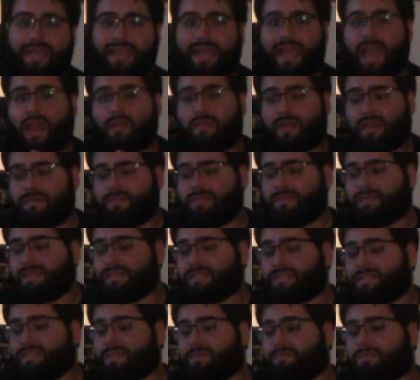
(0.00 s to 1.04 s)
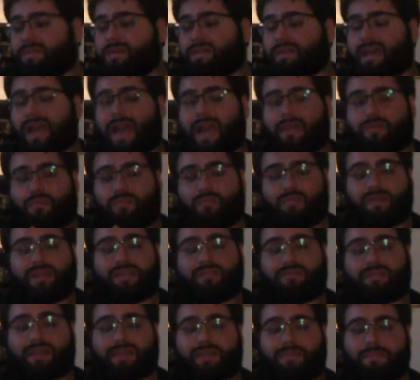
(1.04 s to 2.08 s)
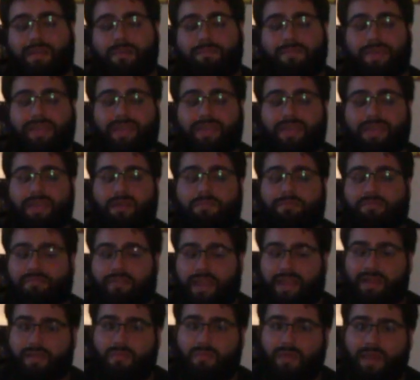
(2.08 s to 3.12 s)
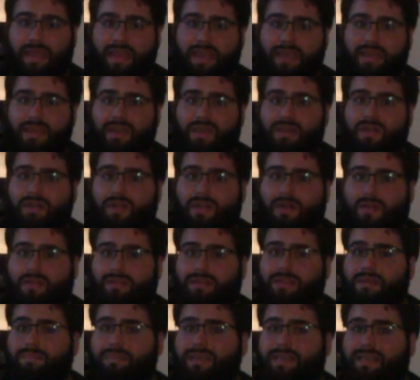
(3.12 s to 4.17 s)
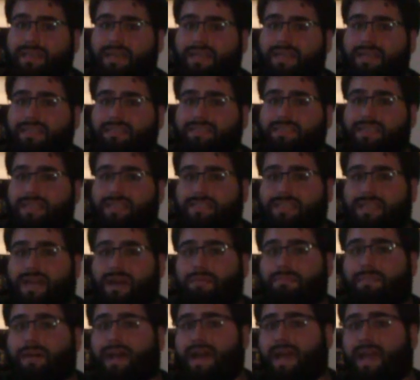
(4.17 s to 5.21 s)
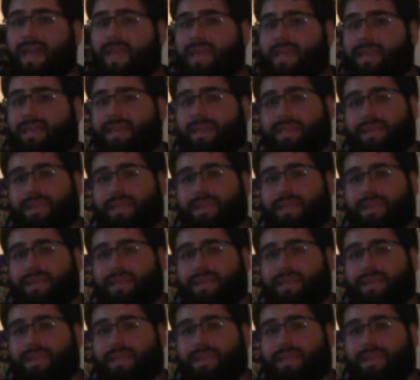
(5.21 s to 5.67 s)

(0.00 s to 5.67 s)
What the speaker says: However, this is a book I wouldn't recommend picking up right away, only because it's on my